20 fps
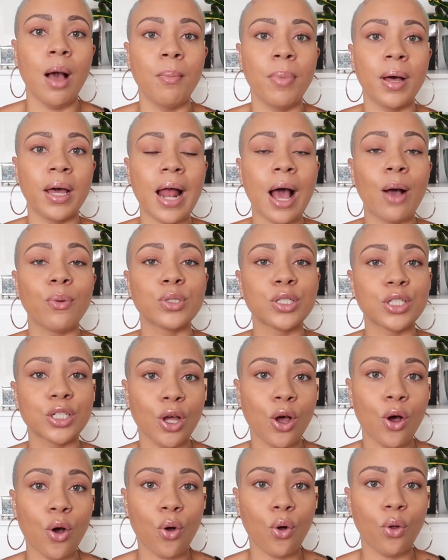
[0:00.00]
but I was
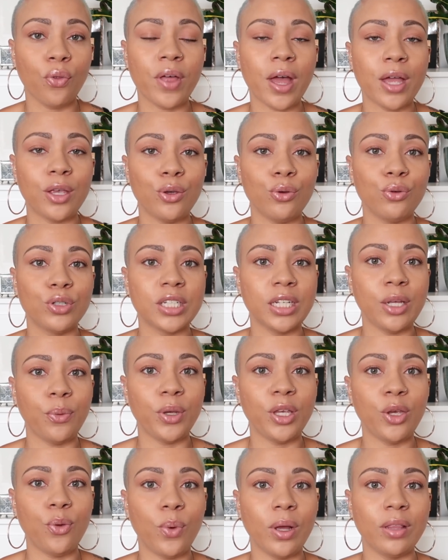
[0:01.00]
told that usually
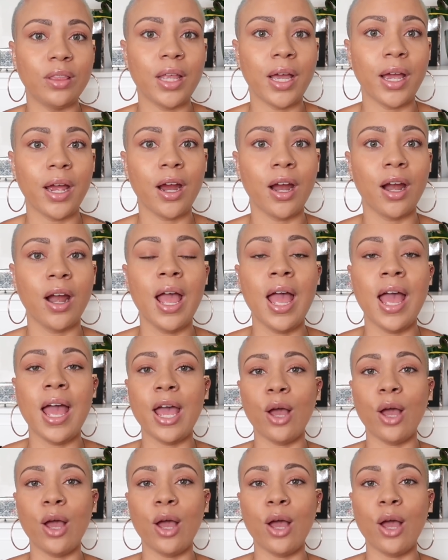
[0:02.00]
when you went there,